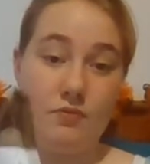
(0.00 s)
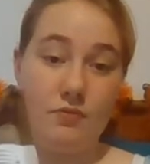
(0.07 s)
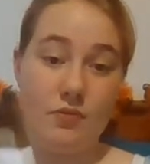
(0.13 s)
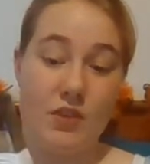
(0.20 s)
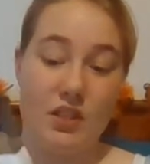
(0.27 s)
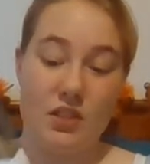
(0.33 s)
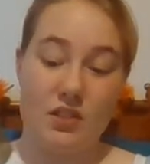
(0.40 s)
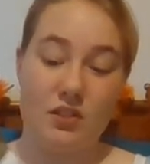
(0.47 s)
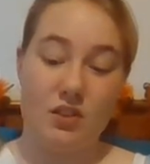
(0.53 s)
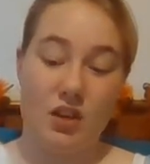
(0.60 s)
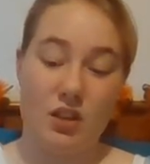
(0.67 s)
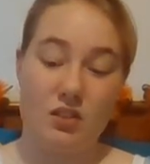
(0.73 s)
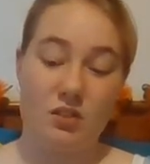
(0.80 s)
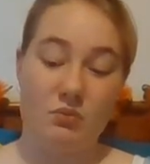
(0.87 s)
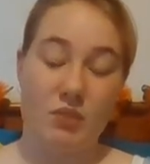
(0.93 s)
fits
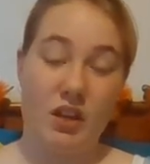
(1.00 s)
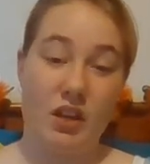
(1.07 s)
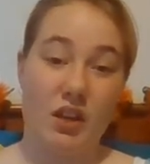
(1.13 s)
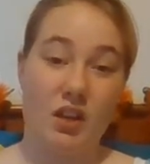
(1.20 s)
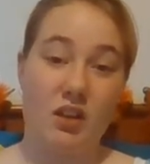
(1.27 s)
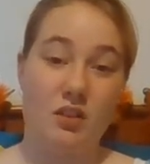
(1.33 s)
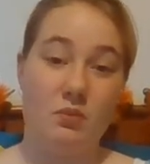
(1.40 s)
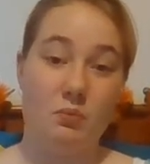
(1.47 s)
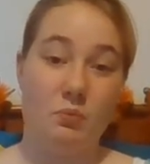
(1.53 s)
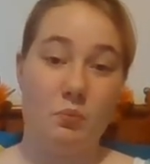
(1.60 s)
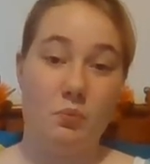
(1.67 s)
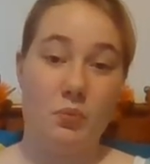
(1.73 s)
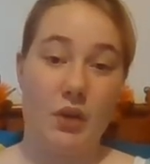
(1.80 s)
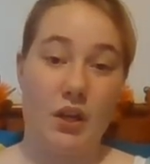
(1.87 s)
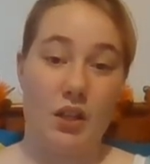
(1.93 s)
nice on my hand,
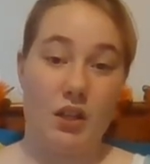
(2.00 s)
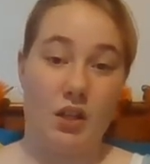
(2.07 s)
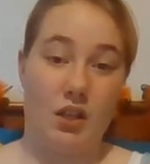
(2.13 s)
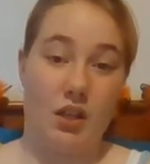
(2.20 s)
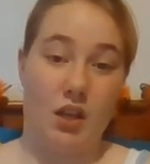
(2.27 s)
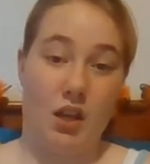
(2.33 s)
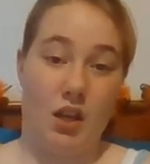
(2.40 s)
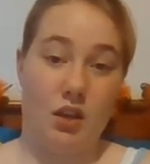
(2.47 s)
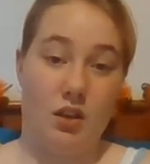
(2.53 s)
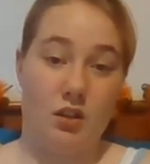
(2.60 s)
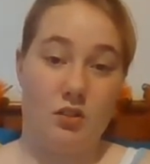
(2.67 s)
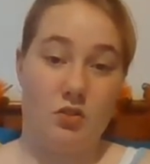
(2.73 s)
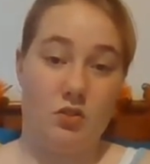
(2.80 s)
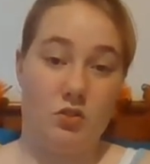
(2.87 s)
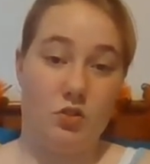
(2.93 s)
but
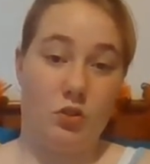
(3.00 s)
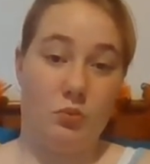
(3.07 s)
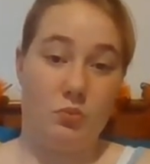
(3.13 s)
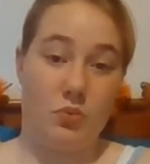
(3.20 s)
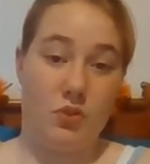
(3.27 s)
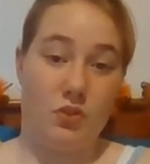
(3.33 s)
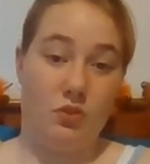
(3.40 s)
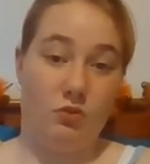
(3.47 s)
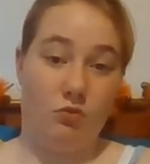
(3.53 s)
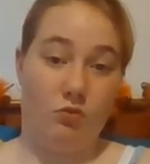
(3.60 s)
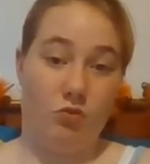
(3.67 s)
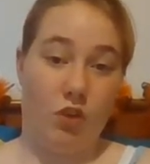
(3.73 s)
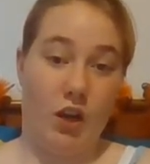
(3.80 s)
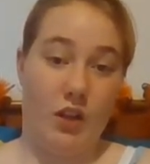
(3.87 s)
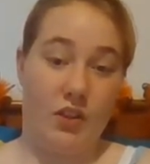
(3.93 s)
it stops
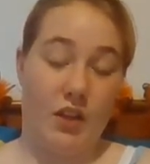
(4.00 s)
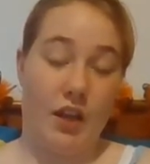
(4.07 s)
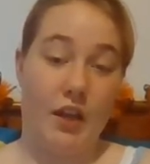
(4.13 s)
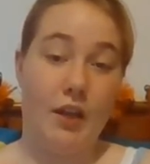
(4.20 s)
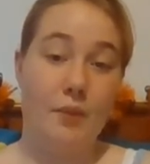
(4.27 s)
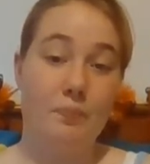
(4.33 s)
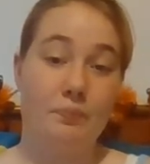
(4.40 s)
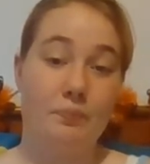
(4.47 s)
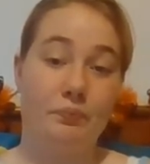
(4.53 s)
right there.